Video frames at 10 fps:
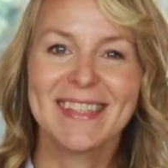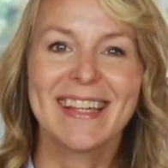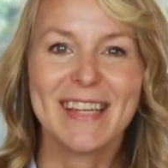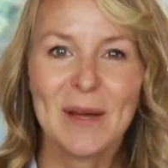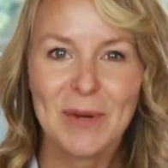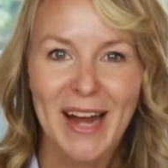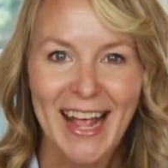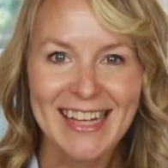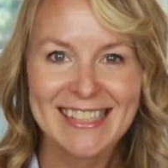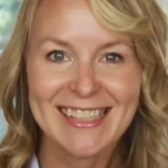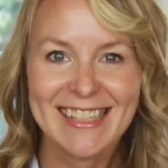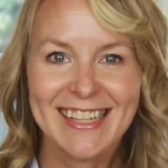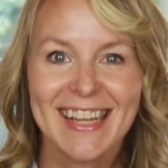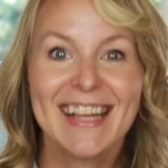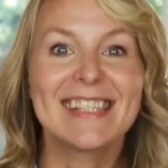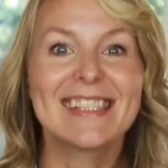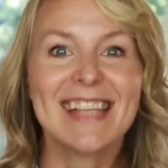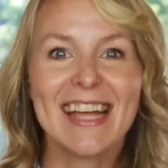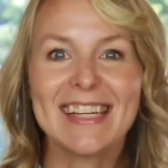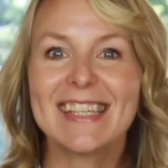Number 8,
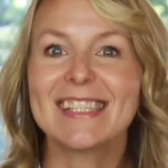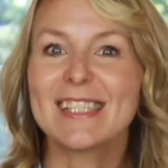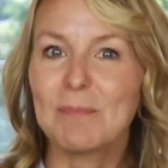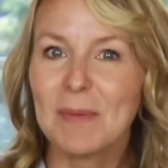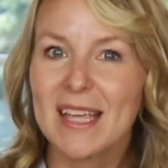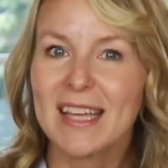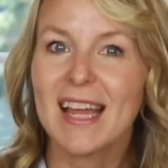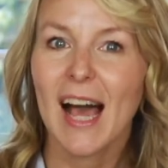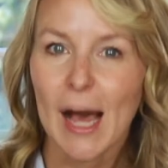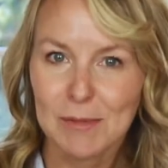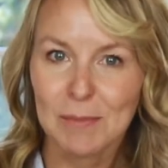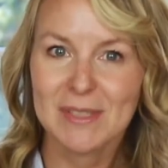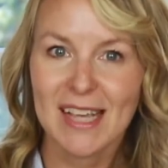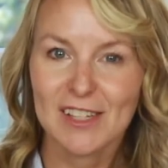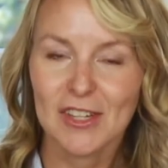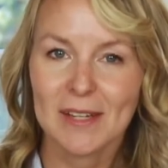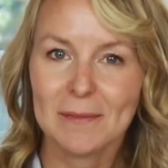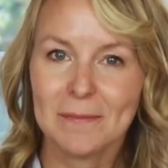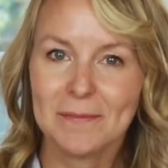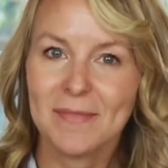site speed optimization.
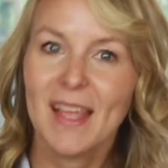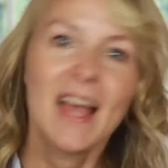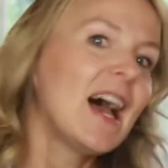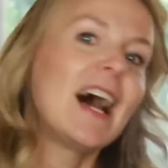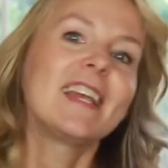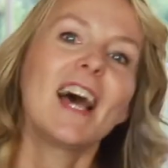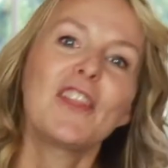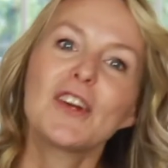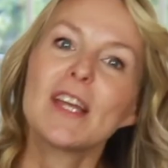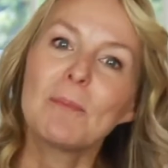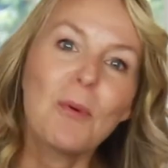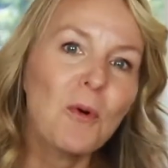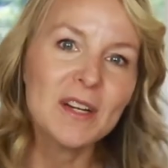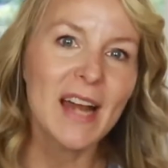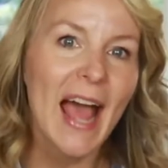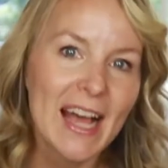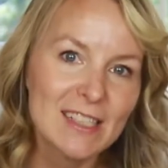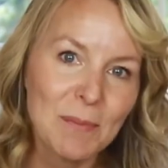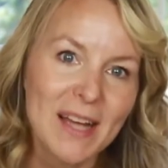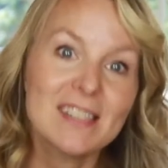Another important
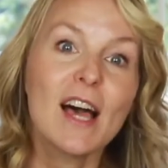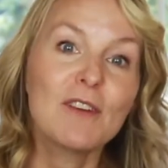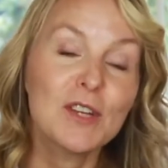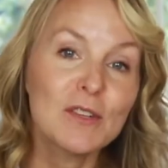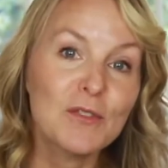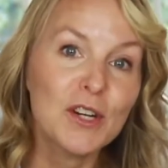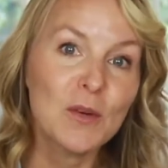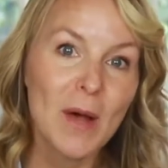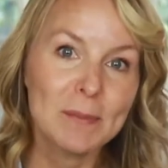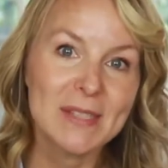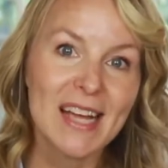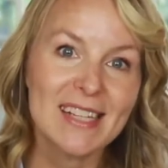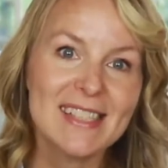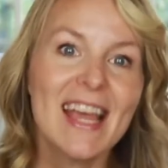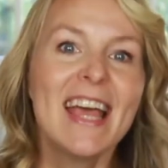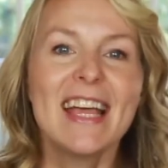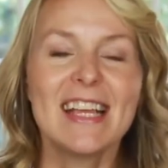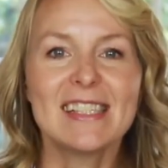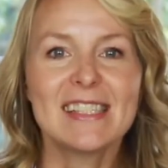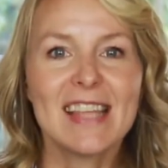aspect of converting websites
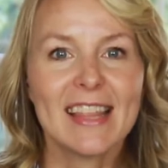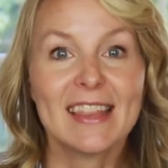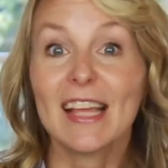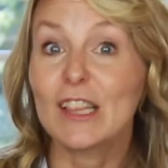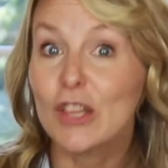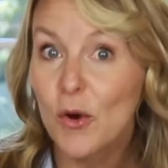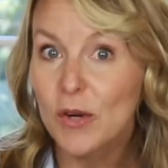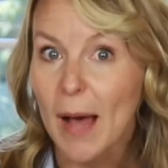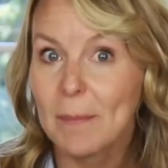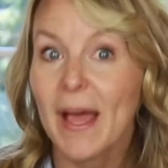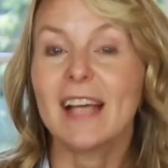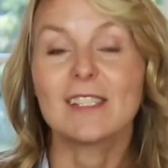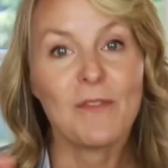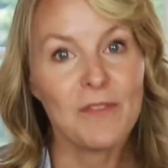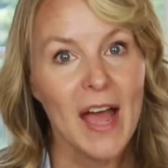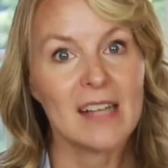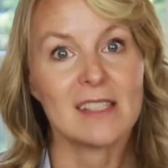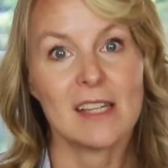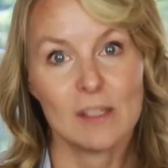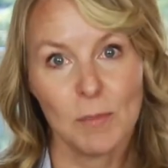is that they load up as fast
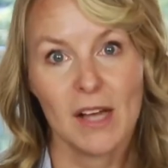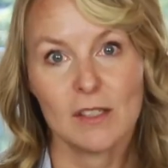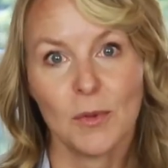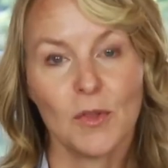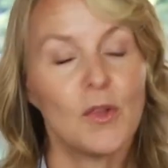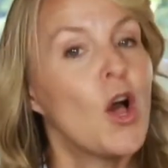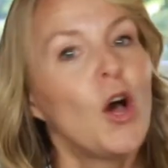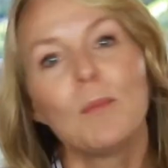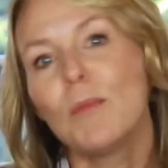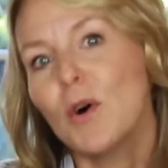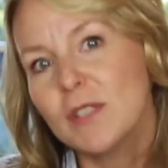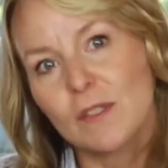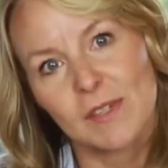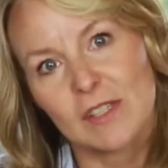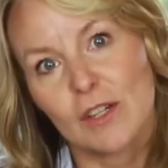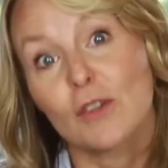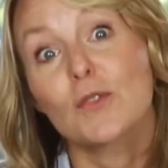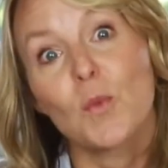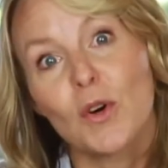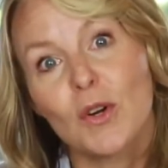as possible. Most visitors
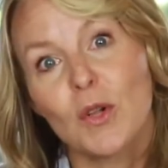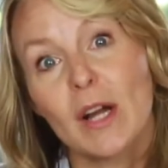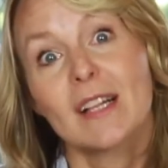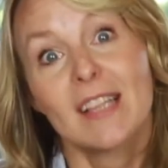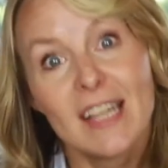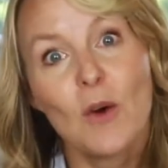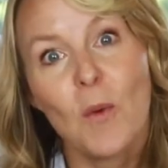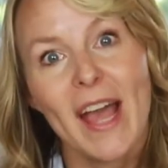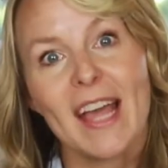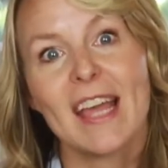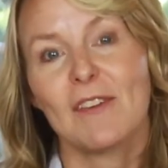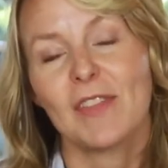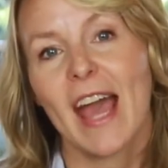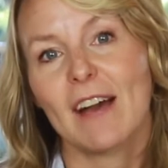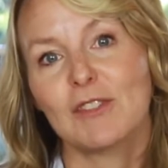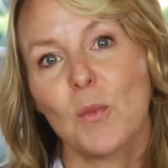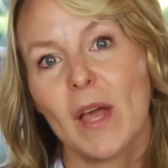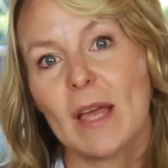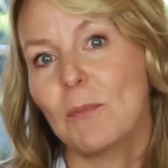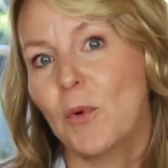will click away if they have to
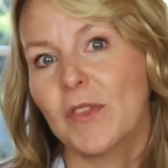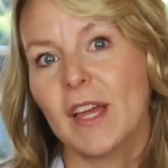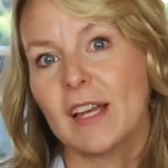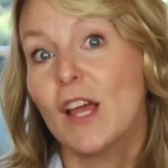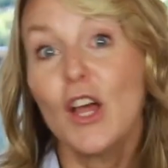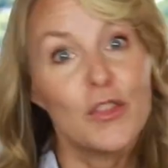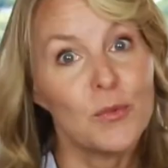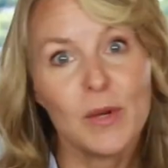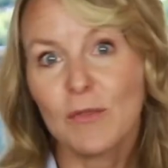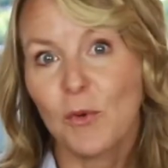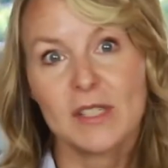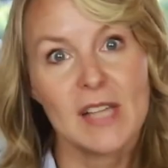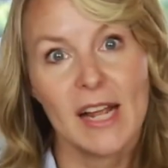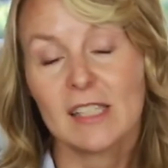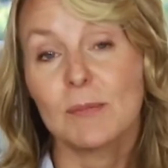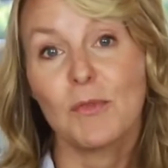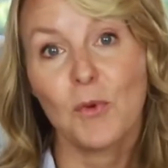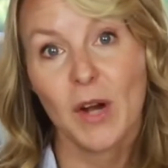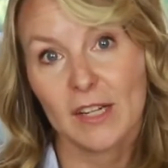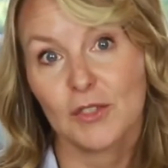wait more than 3 to 4 seconds
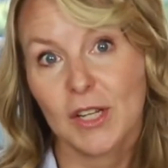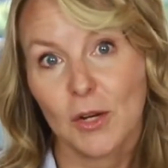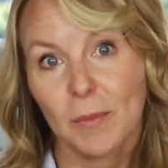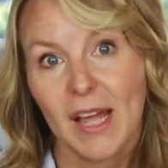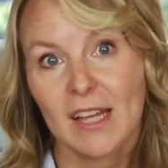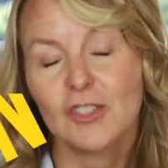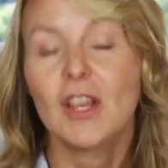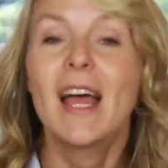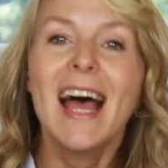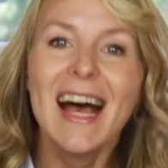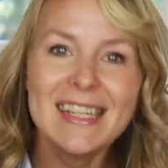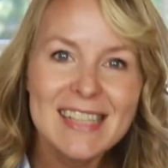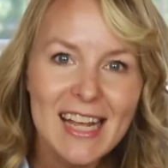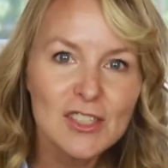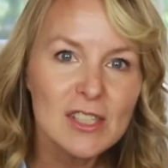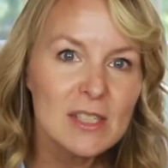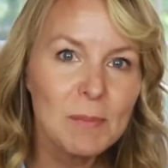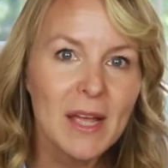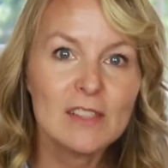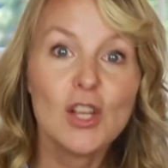before entering your page. Attention
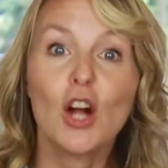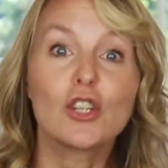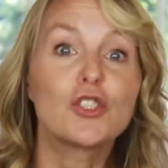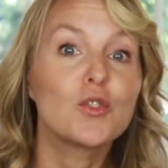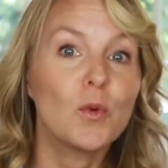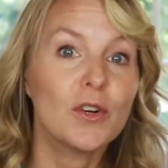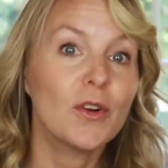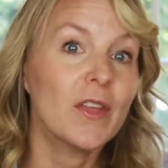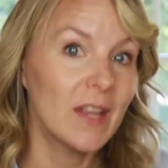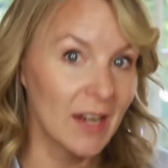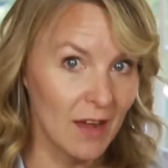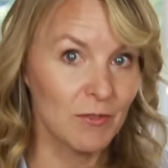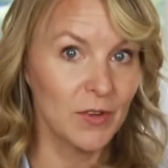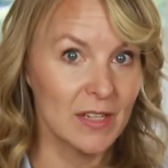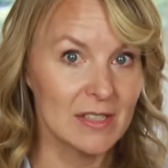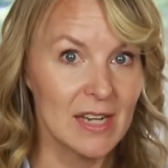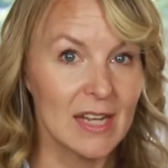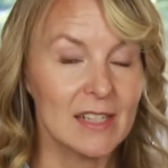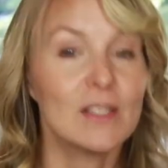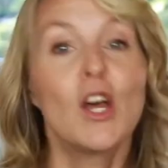spans are shorter than ever these
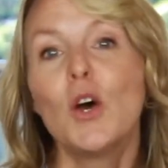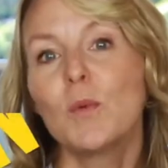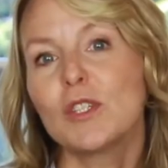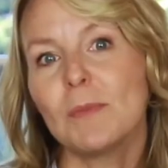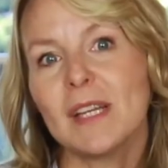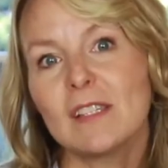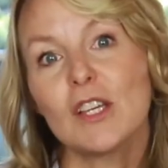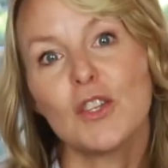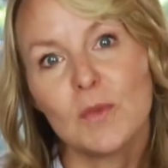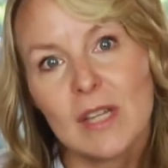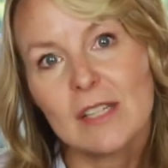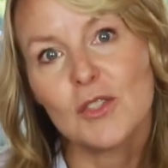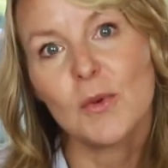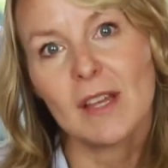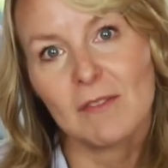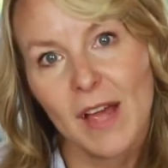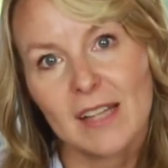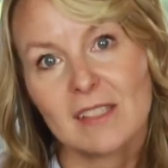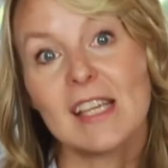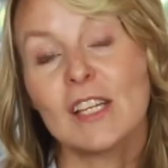days, which means you need to
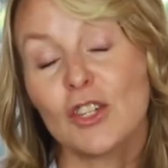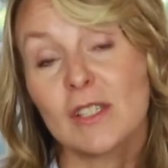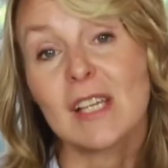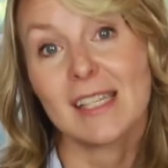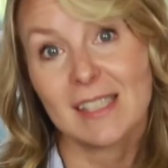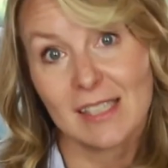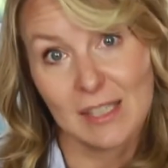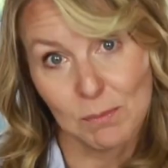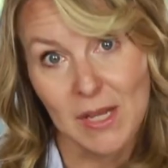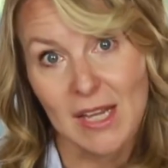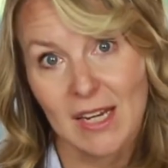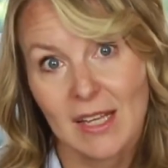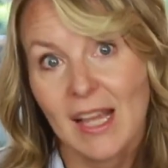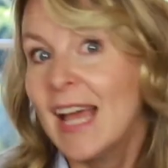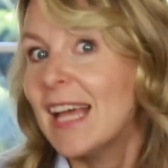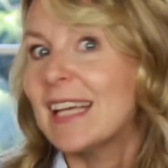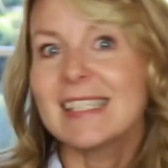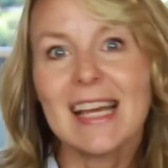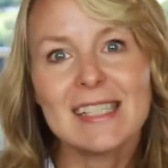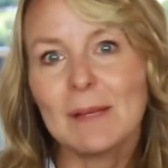invest in your site's speed. It
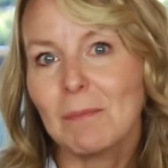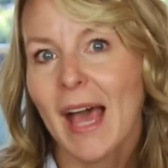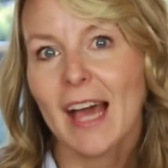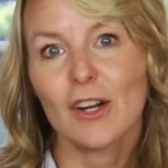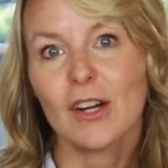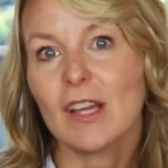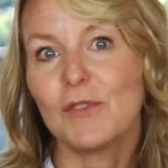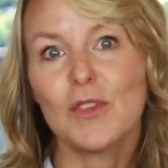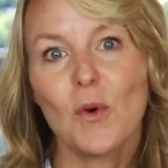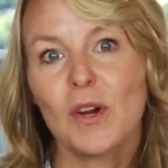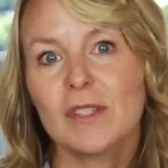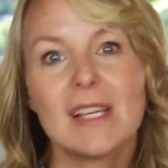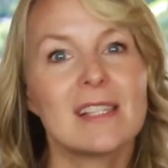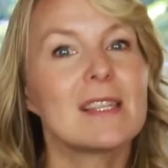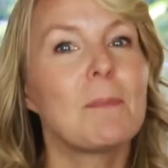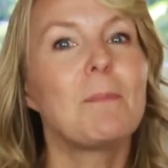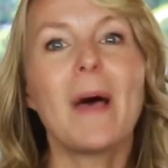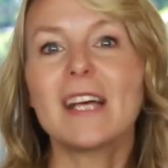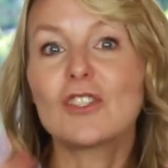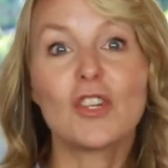doesn't matter if yours is the
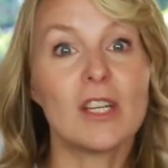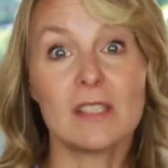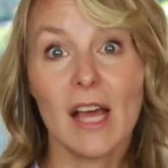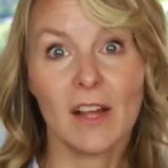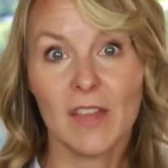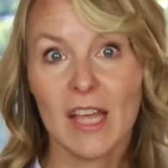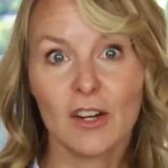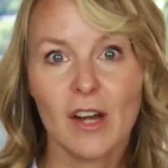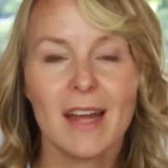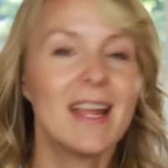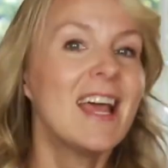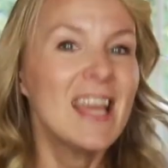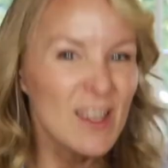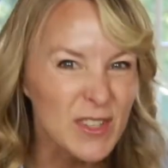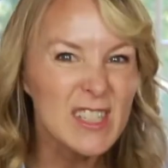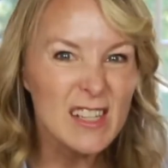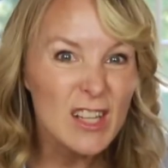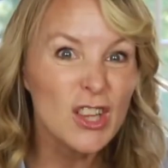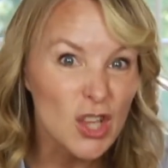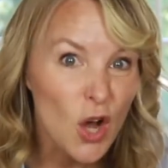best looking site on the internet. If it
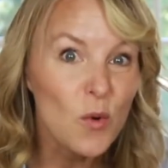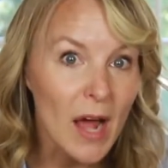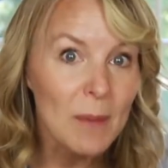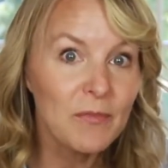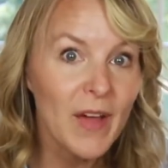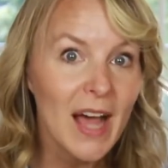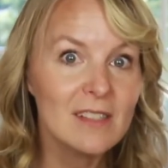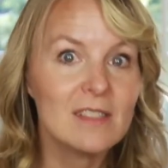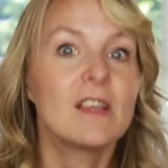doesn't load up fast,